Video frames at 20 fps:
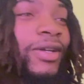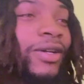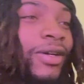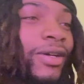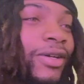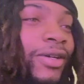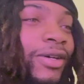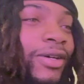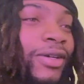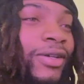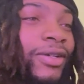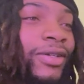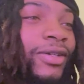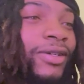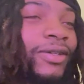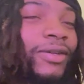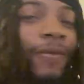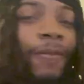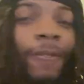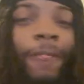Hold on, hold
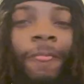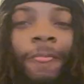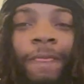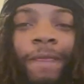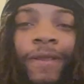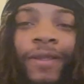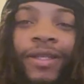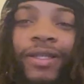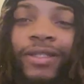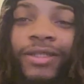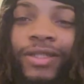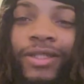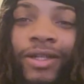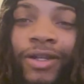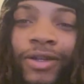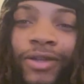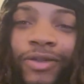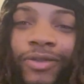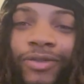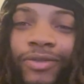on. Is it
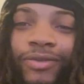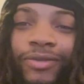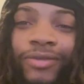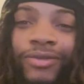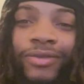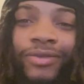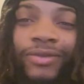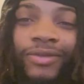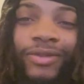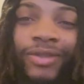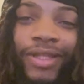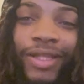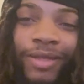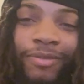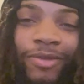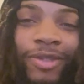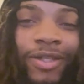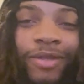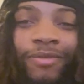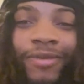gonna keep
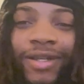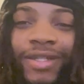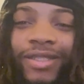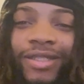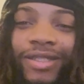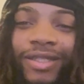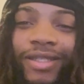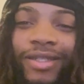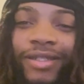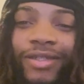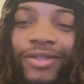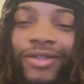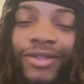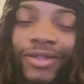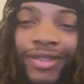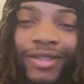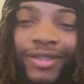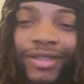me in my seat or